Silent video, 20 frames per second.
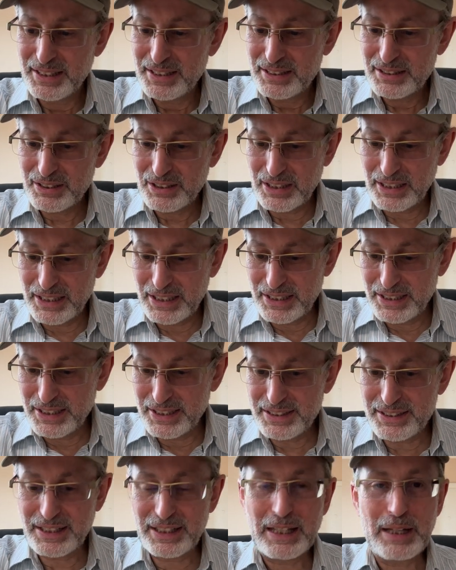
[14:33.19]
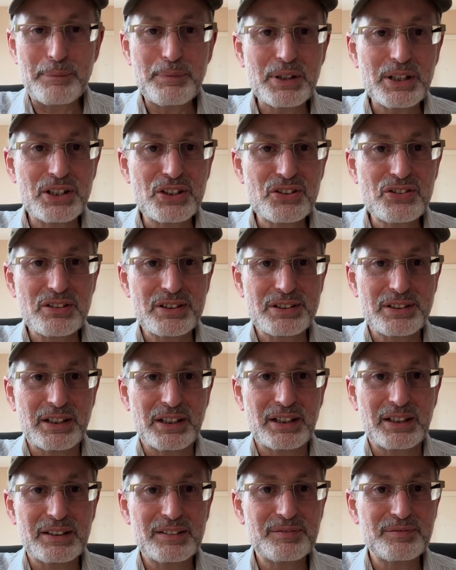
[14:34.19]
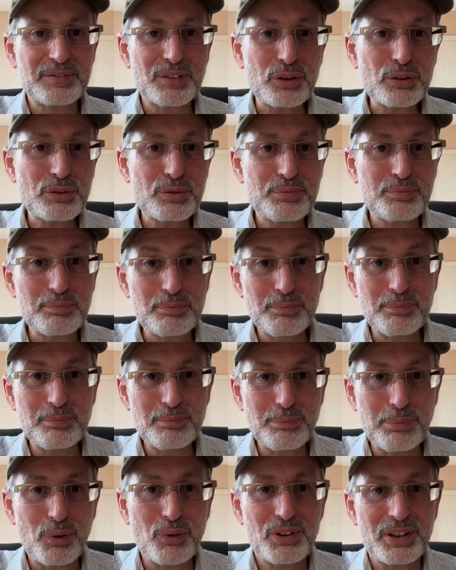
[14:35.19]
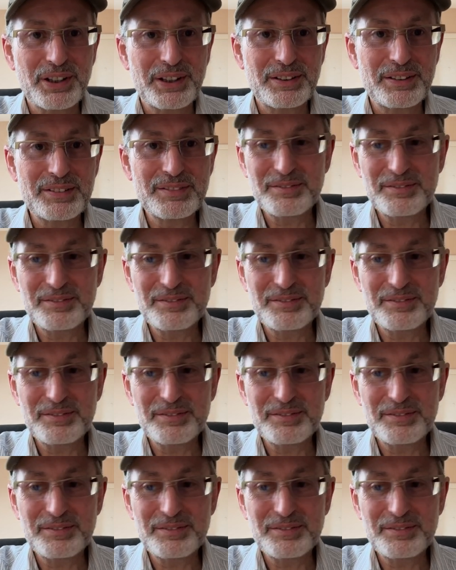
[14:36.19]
So you need to keep it interesting, not boring.